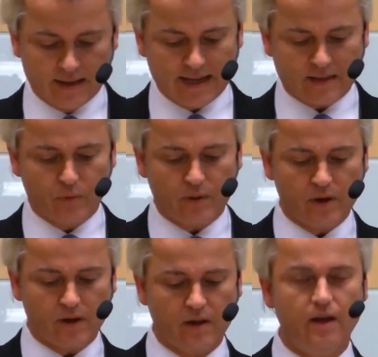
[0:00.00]
that we
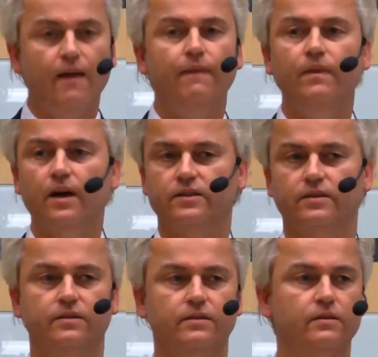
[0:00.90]
will
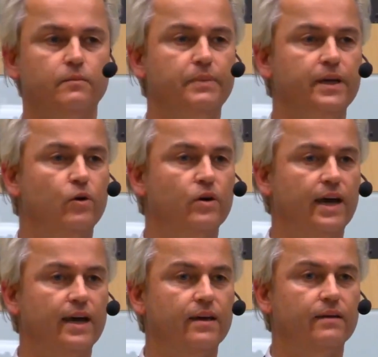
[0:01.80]
not be
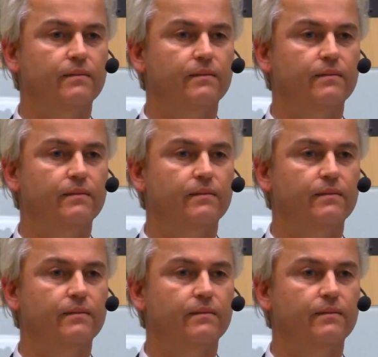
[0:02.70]
okay